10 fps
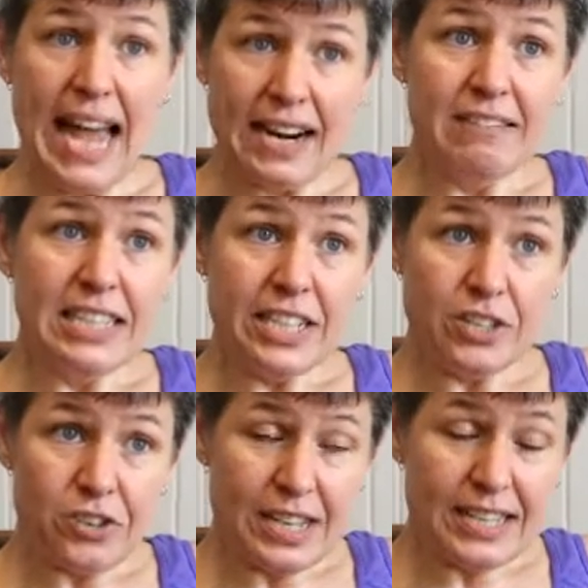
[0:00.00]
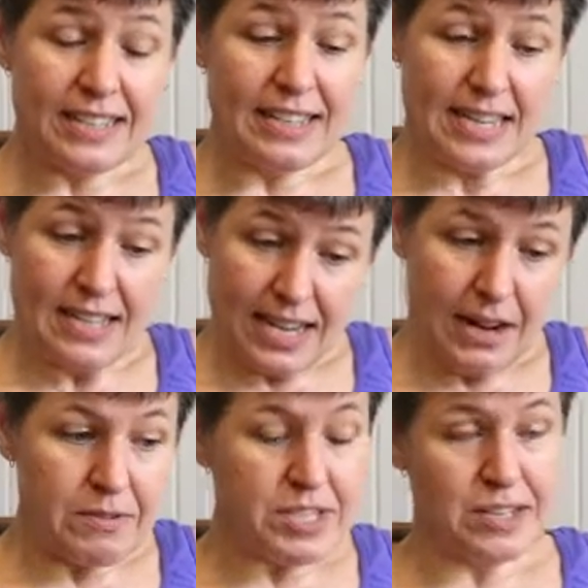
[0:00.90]
And I really enjoyed it, and I
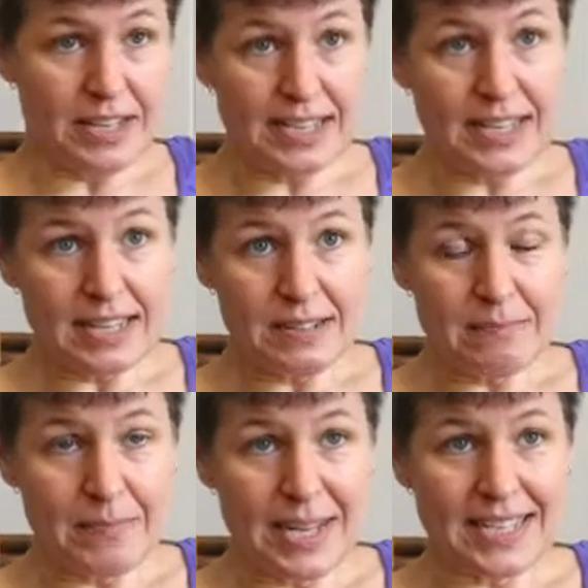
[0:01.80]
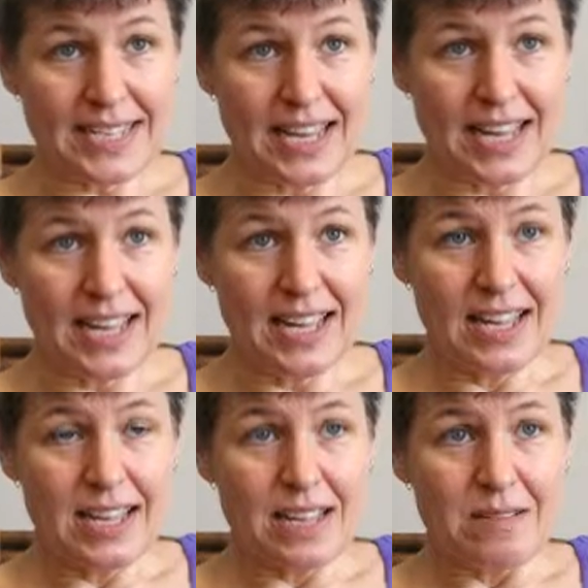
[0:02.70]
think I was good at it, but
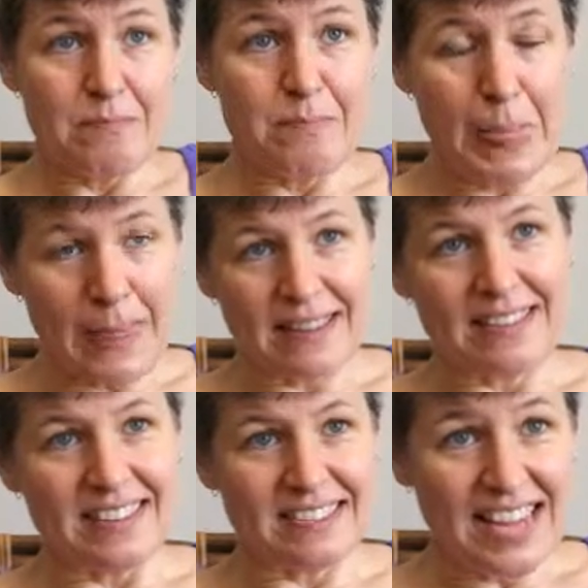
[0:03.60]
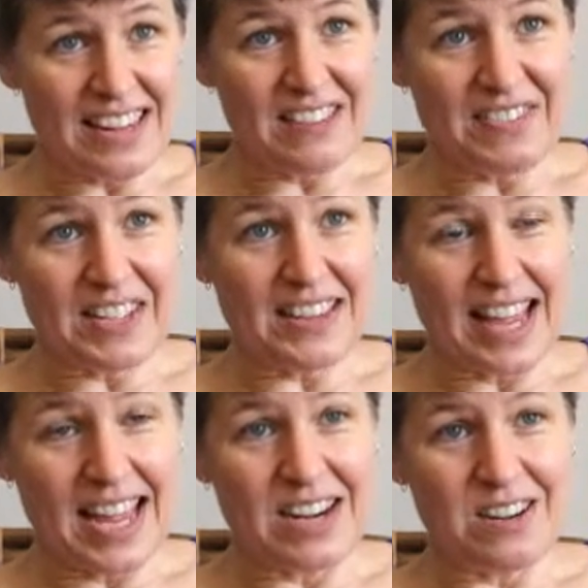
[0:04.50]
the state of the field
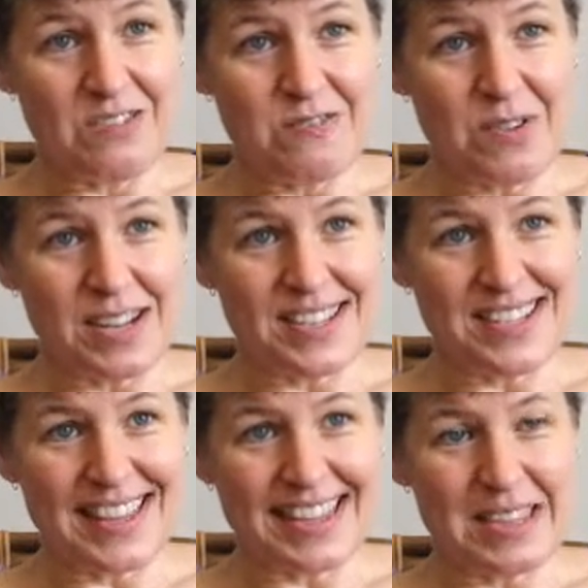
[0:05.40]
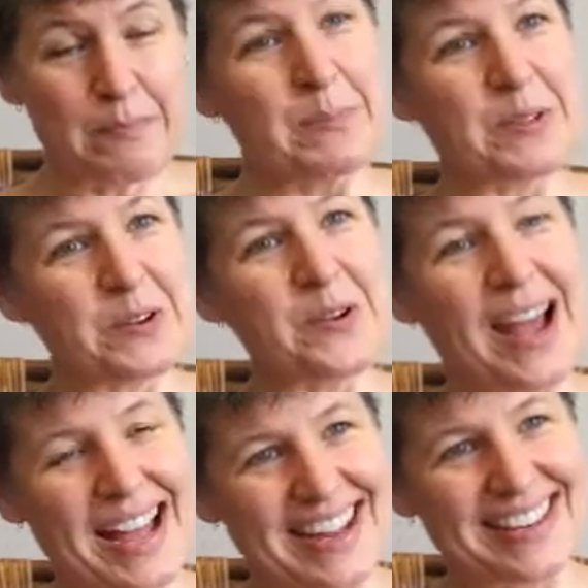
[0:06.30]
then was that the people who
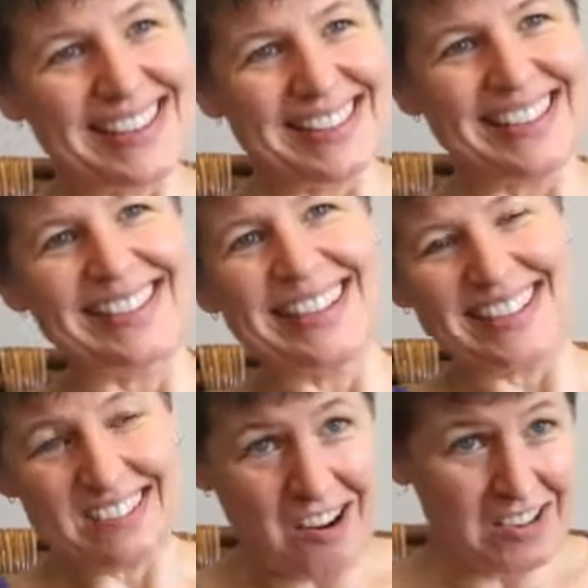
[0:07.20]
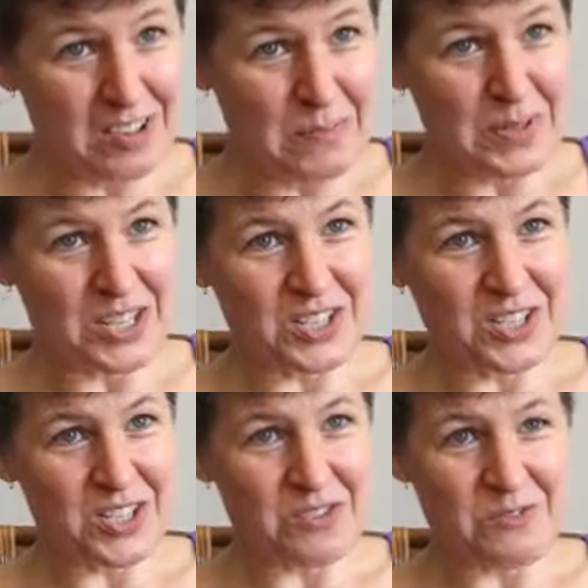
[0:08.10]
had the long-term
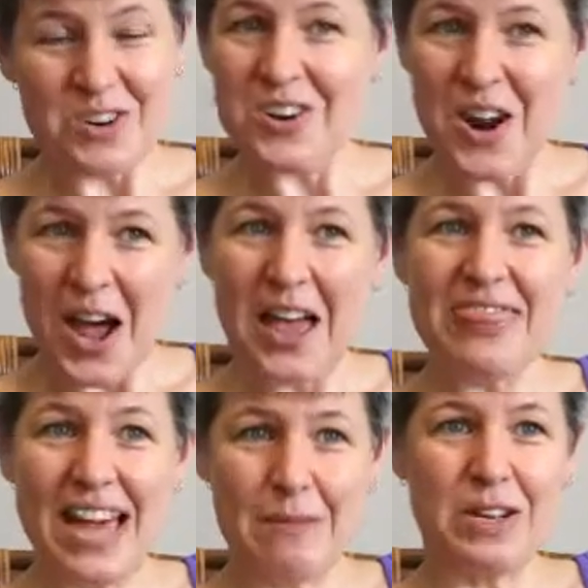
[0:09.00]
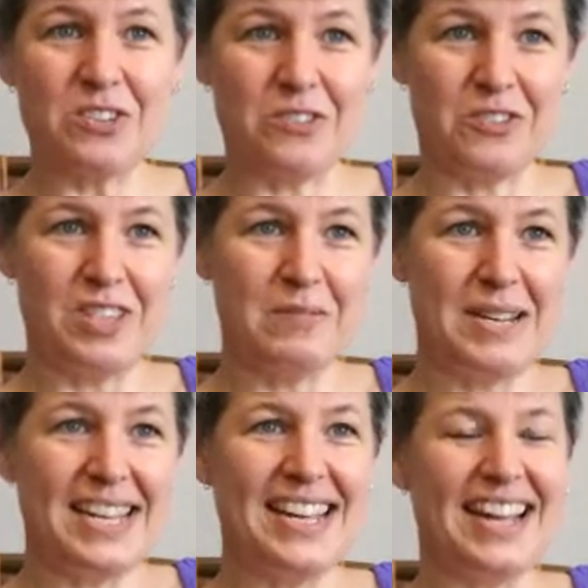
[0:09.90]
positions were not that much older than
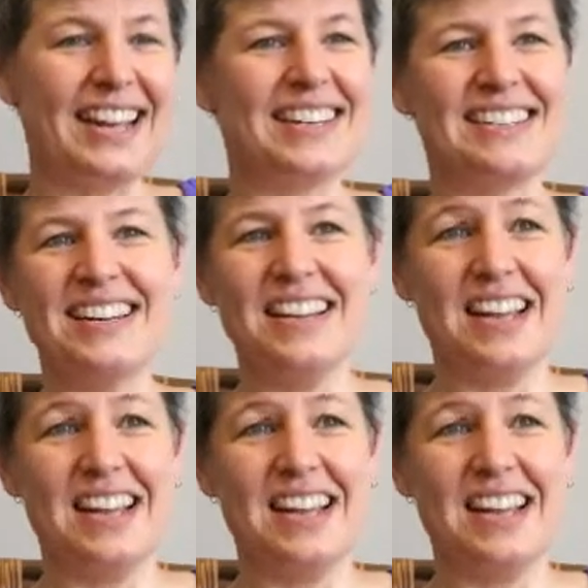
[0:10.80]
me, and